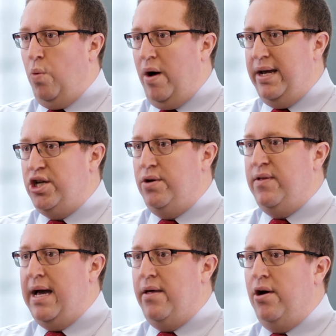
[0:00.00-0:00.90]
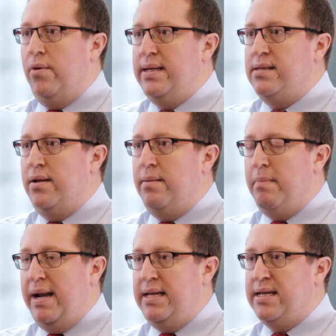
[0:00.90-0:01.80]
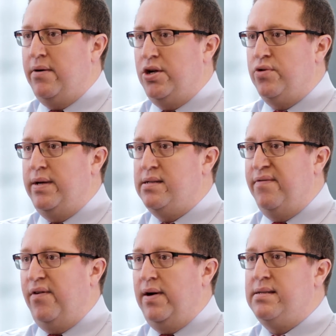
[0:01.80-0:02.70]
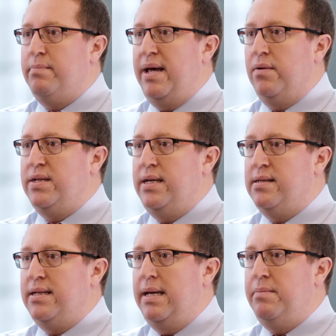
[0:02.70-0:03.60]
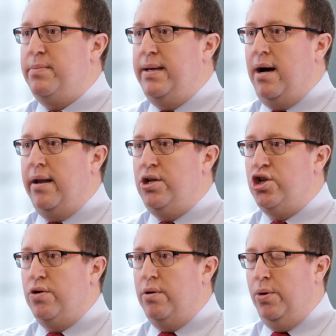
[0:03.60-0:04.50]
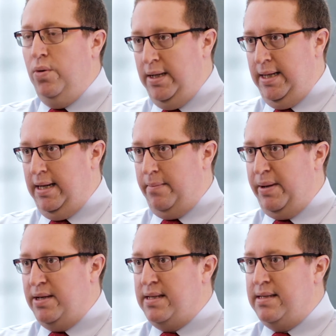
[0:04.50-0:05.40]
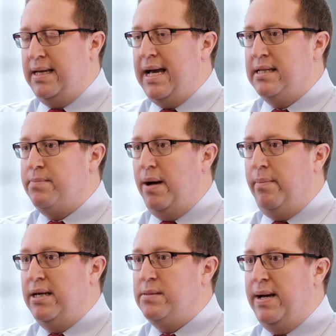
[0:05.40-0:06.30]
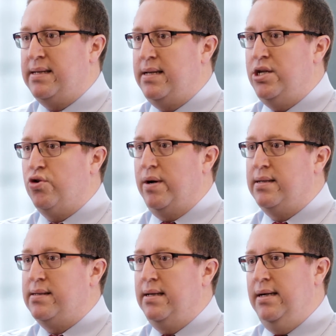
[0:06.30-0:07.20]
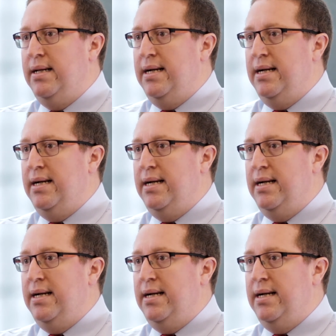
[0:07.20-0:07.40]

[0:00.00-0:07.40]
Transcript: One issue there, though, is that in many territories the fines and penalties are deemed to be uninsurable because it is against public's best interests.